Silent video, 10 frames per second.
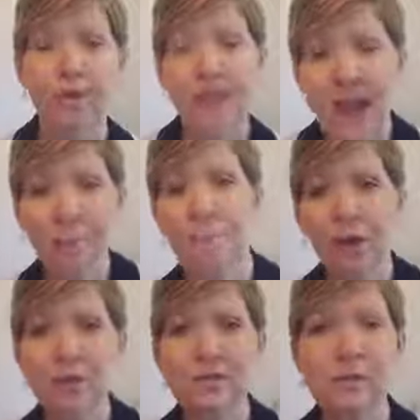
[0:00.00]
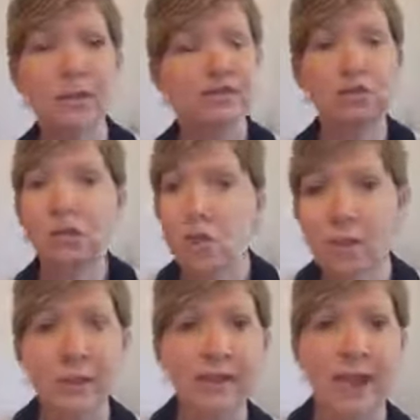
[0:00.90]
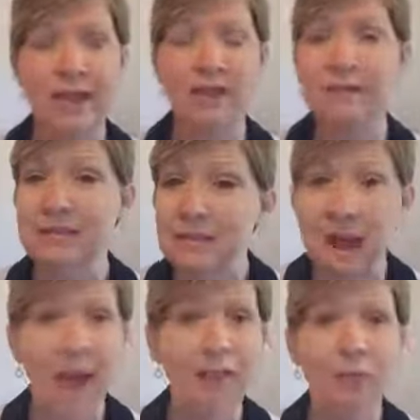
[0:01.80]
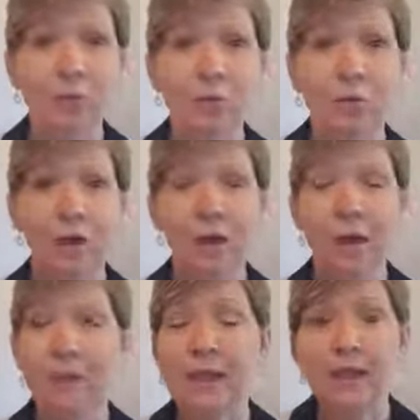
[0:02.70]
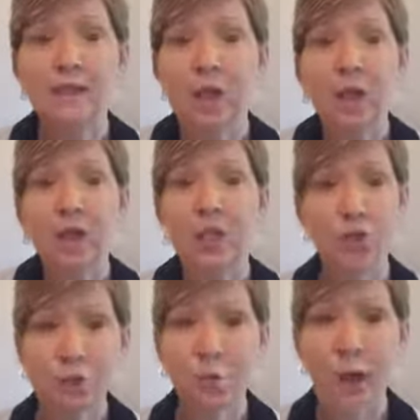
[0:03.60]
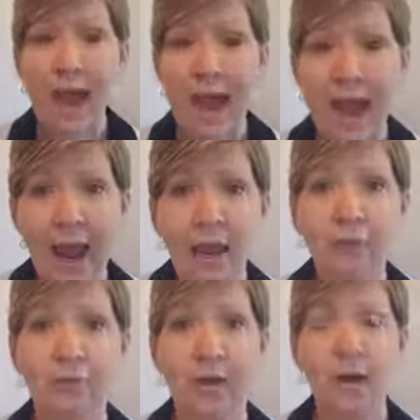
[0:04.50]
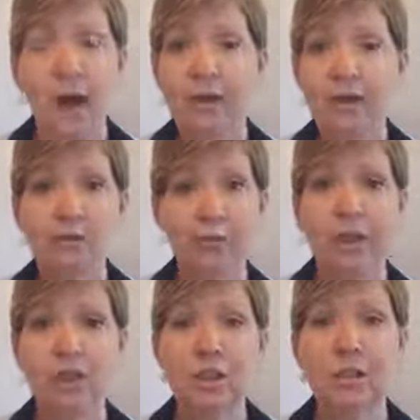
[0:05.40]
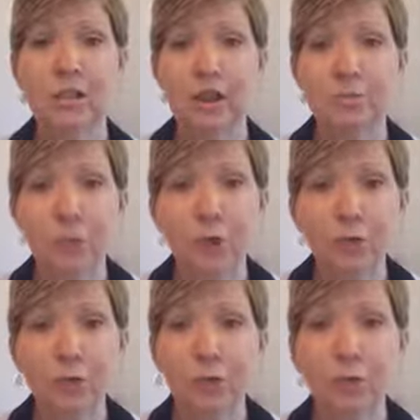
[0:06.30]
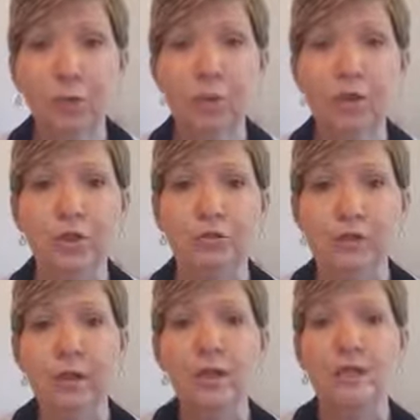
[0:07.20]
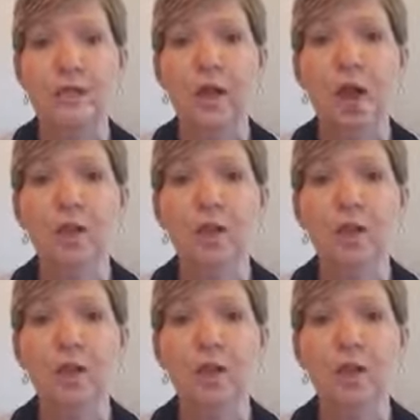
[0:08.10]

that person that's doing that is not you, because you have a conviction that comes over you when you feel this.